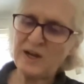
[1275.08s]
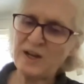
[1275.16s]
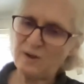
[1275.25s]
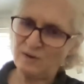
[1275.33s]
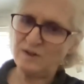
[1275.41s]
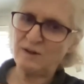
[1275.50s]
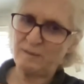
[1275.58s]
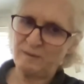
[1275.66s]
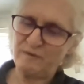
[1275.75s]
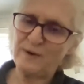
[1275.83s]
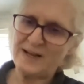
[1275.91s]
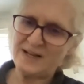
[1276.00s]
pretty good job
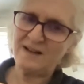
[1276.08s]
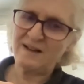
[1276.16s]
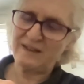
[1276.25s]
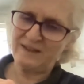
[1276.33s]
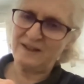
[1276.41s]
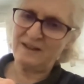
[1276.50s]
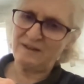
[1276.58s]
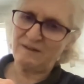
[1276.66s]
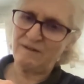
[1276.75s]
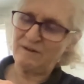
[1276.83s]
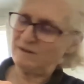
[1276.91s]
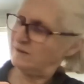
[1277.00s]
of waiting, I think, though.